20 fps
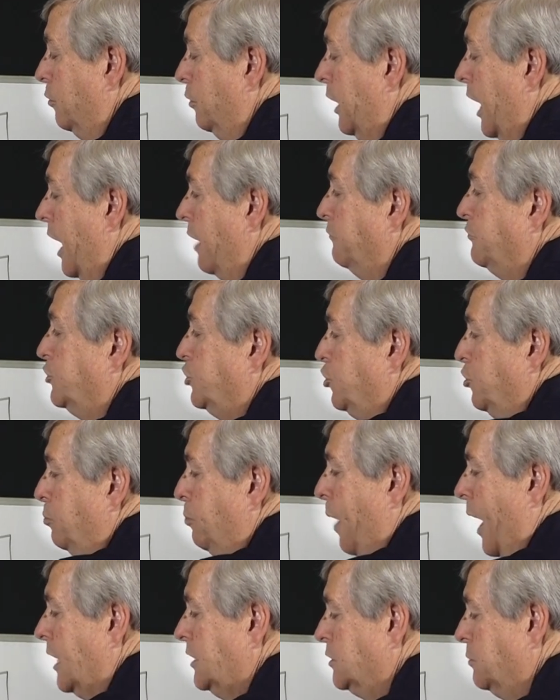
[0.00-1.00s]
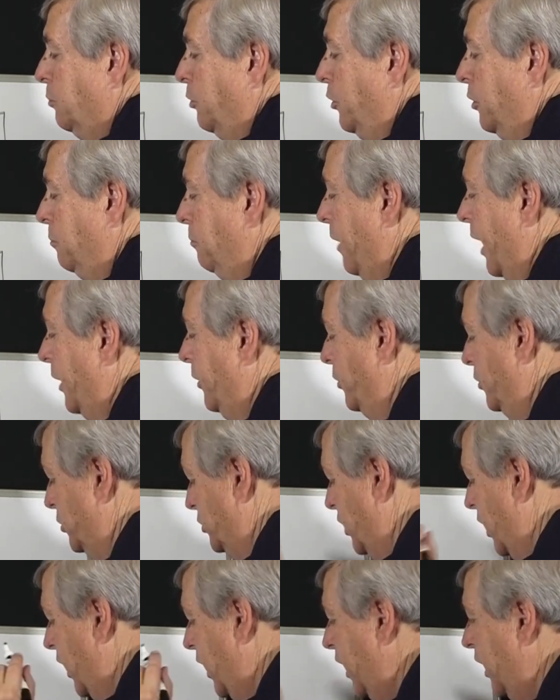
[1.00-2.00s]
You have 2 possible
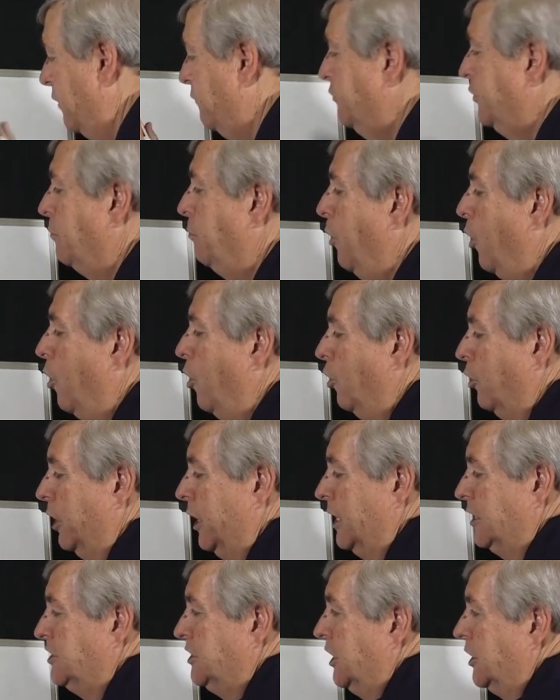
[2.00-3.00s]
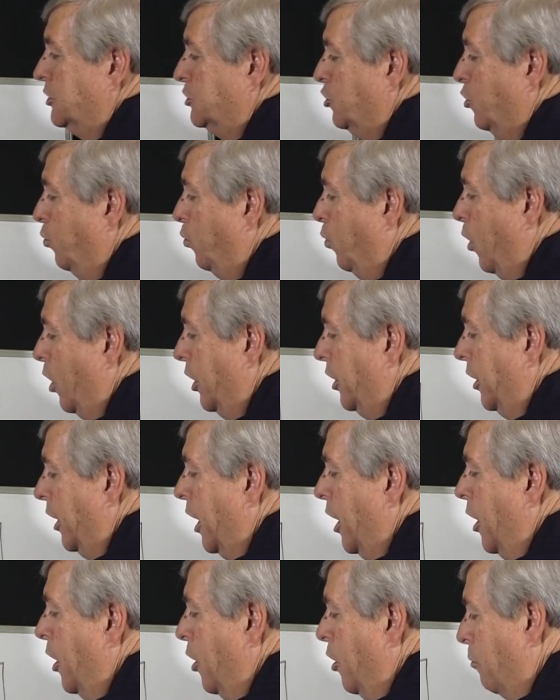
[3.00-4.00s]
inbounders. If the ball gets into 1,
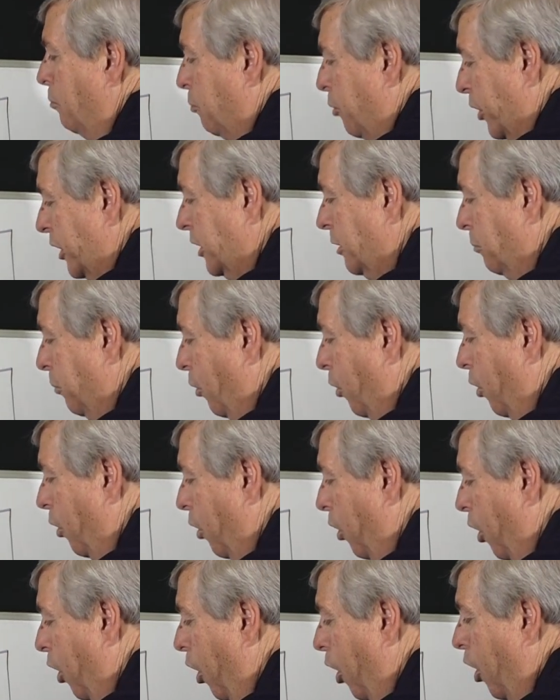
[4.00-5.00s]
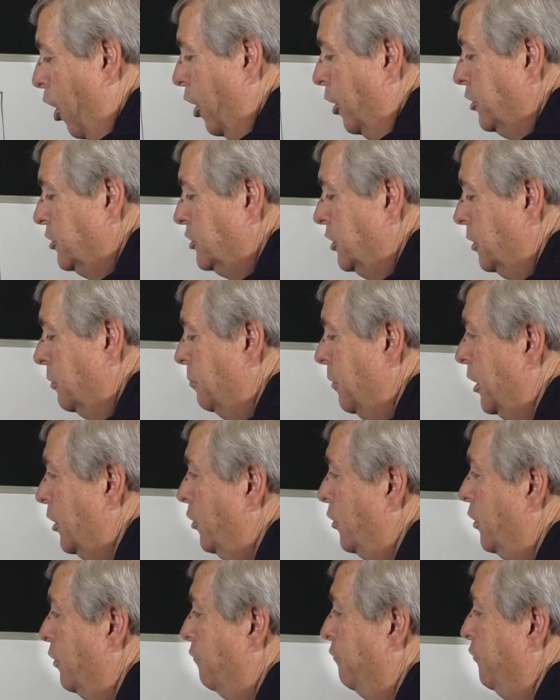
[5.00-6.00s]
bring the ball hard to the
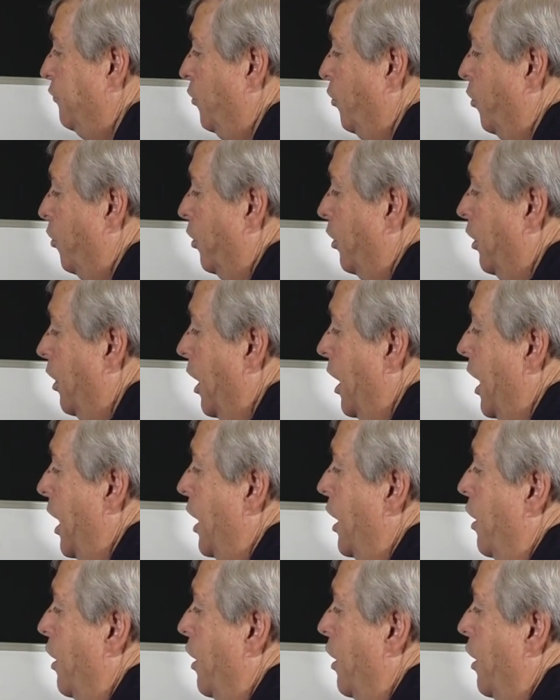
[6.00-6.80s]
middle of the floor.